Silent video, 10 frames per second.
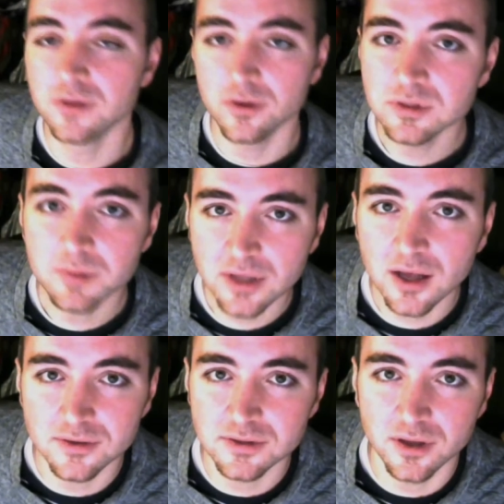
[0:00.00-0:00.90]
was a
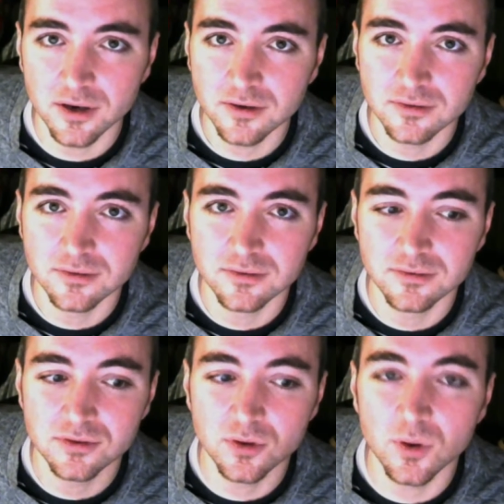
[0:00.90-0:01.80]
McDonald's in there,
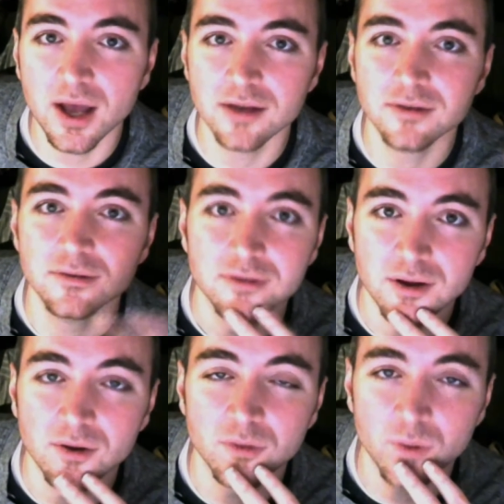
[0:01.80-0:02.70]
so I had
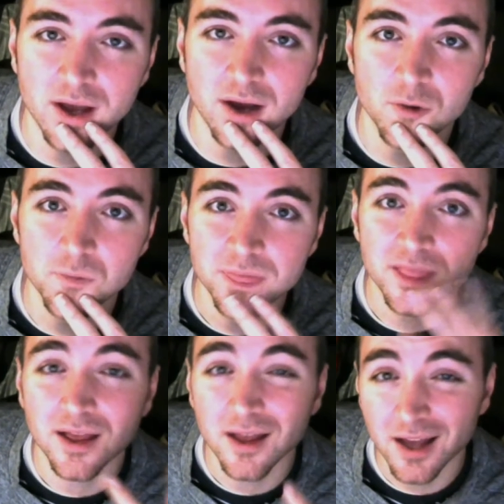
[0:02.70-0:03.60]
on the way out.
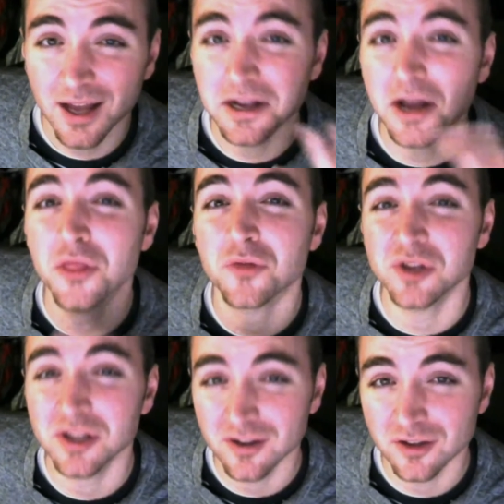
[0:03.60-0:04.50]
I got
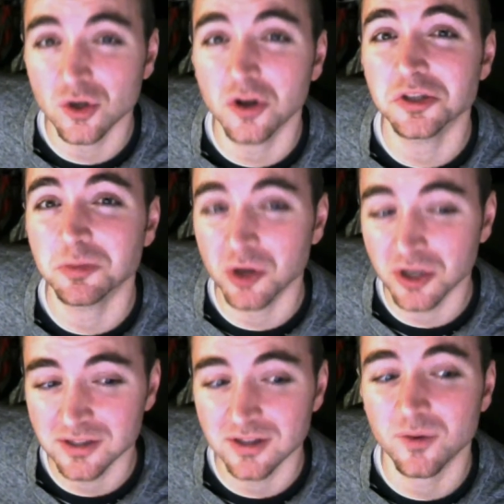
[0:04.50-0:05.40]
3 chocolate chip
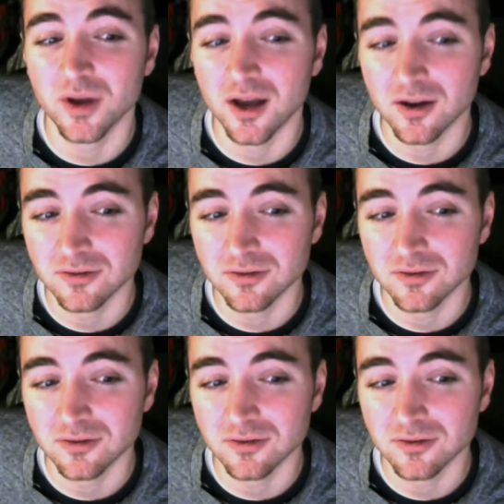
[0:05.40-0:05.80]
cookies on the way out.